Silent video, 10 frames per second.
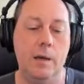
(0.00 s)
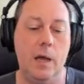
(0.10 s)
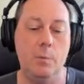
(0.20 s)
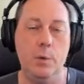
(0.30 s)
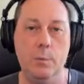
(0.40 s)

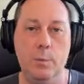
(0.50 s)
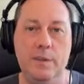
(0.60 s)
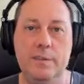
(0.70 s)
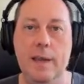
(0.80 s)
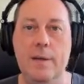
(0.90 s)
and we
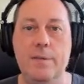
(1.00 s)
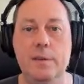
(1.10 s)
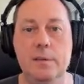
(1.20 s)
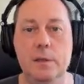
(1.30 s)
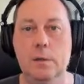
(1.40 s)
save
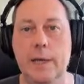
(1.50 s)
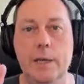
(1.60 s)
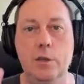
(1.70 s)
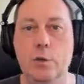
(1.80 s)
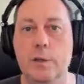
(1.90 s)
this little
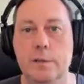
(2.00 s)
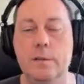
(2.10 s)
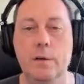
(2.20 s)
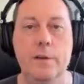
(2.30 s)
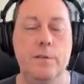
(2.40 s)
unit
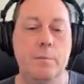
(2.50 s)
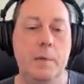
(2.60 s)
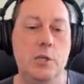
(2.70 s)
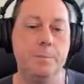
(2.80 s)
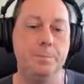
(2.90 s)
of
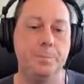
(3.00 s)
information.